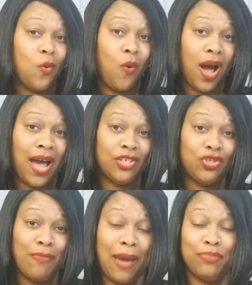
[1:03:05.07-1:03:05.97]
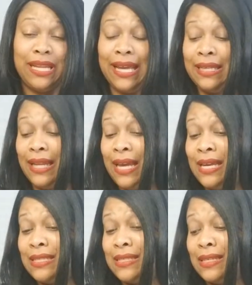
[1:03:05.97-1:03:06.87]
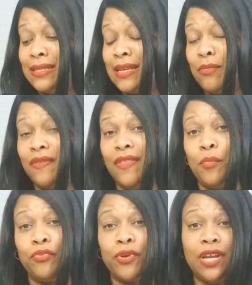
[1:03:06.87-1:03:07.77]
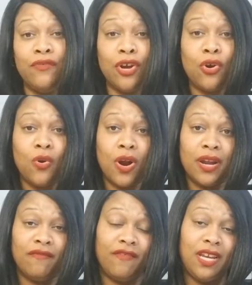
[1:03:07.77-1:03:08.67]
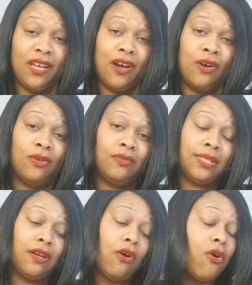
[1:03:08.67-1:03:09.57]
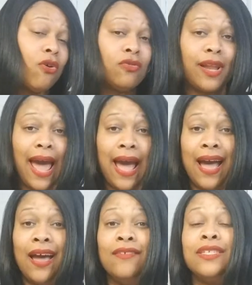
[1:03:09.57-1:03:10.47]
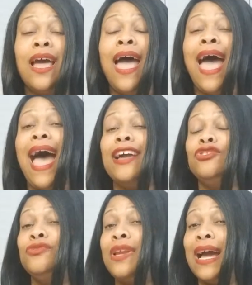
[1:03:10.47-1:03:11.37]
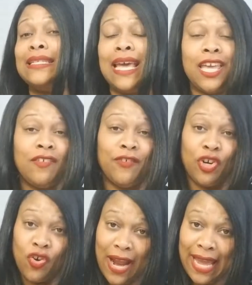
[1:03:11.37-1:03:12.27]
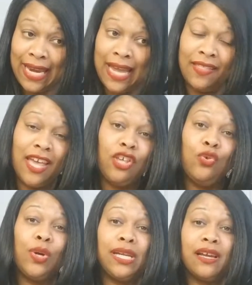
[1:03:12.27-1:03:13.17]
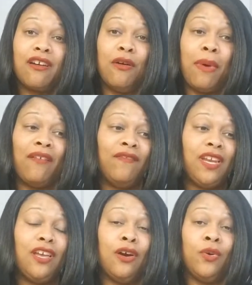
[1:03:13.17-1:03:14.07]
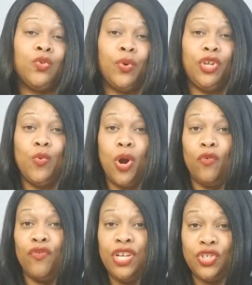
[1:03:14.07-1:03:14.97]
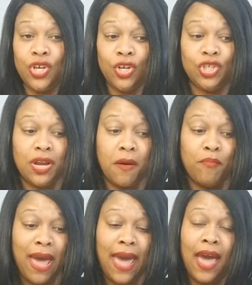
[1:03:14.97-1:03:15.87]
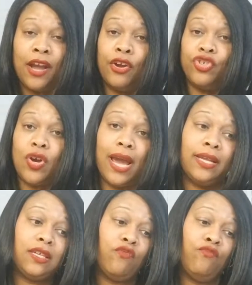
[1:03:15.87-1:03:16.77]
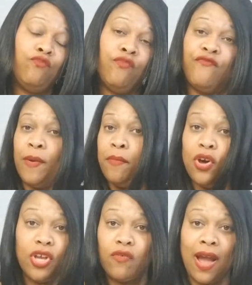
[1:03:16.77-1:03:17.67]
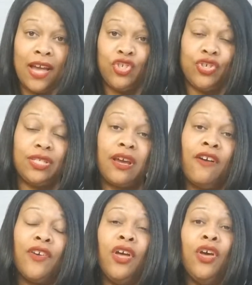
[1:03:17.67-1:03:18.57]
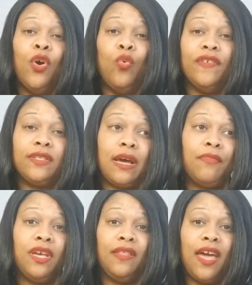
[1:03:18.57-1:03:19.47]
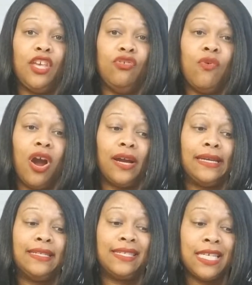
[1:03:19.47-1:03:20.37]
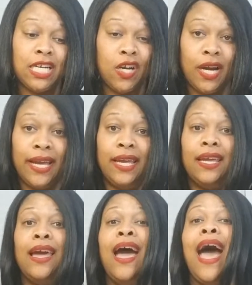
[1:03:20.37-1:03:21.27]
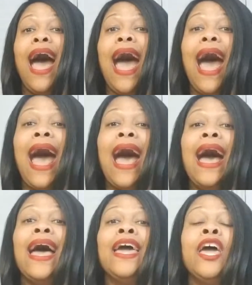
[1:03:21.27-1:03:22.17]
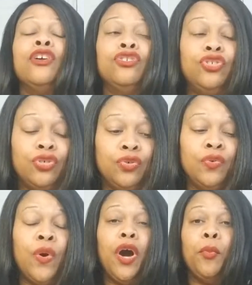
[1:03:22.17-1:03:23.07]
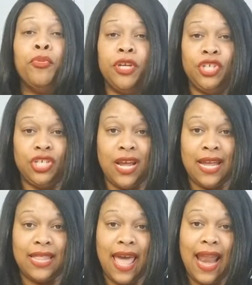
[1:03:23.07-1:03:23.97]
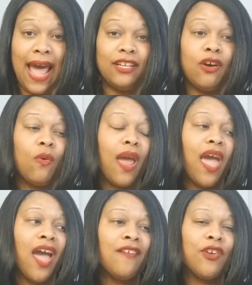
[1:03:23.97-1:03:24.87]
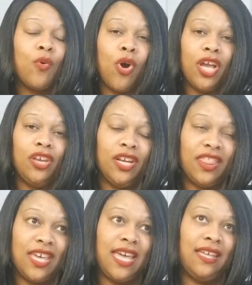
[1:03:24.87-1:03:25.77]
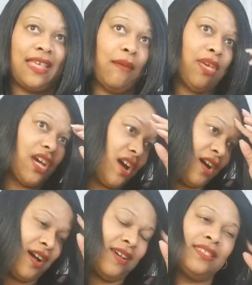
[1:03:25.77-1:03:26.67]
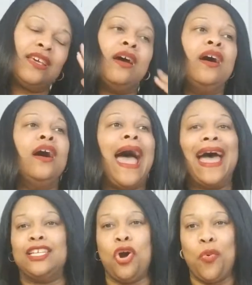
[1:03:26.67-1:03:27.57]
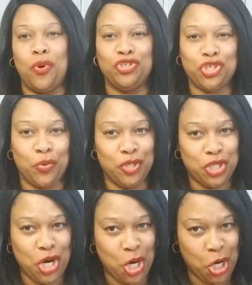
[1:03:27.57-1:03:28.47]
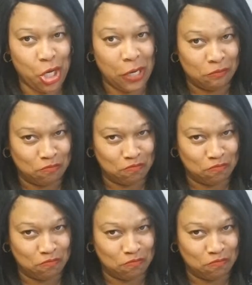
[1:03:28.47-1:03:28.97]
to watch my playlist and some of the pre recorded videos and old lives. I do not take it for granted that you click on my videos when you are researching a bag or trying to familiarize yourself with something that you are considering. I do appreciate that. I don't ever want you to think that because I don't want your return,